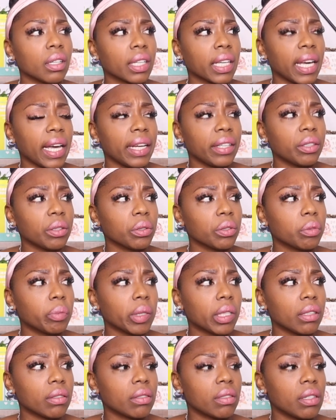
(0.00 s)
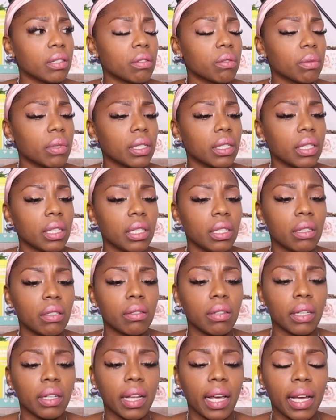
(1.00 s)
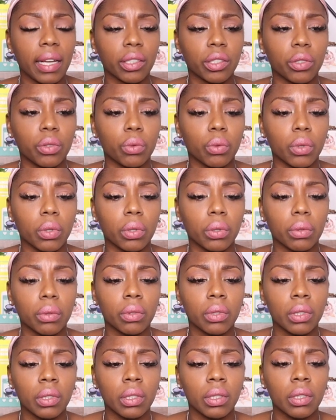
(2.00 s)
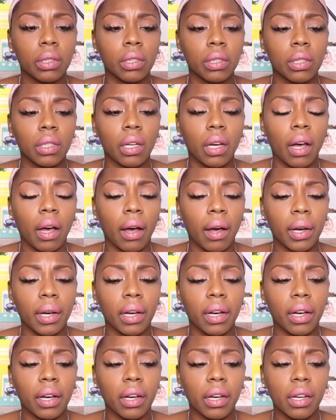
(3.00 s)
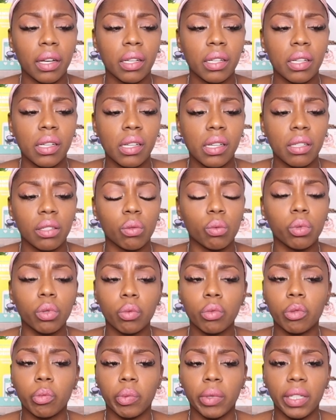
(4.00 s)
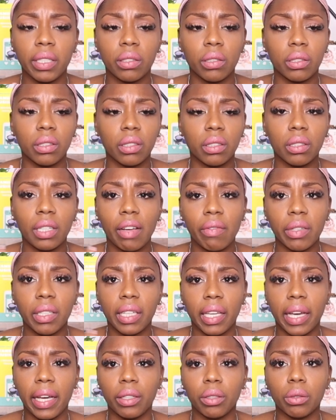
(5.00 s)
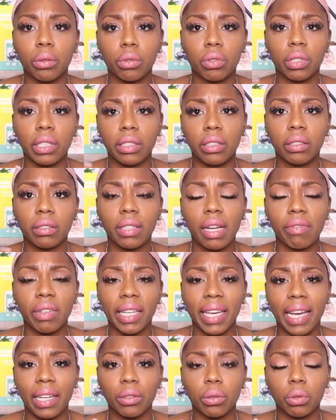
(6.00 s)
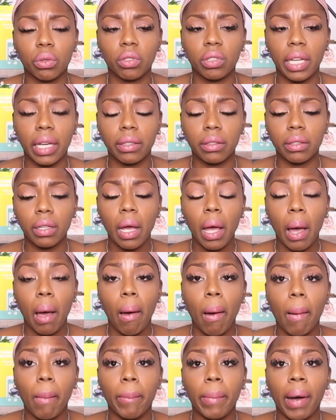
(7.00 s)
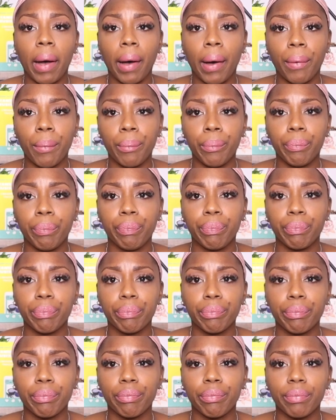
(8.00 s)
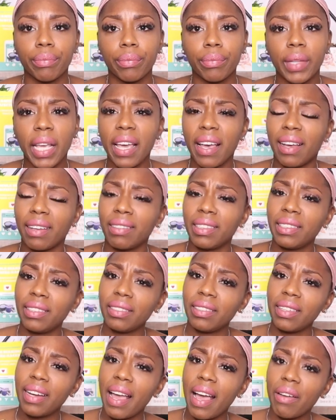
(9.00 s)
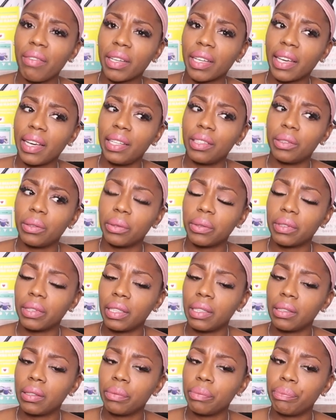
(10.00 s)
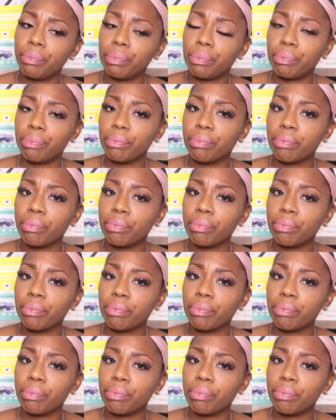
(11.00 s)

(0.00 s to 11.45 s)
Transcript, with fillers: candles, because this one is an actual uh room spray, so it doesn't have any candles. It doesn't have a candle scent. Um yeah, it doesn't have a candle scent. Hmm.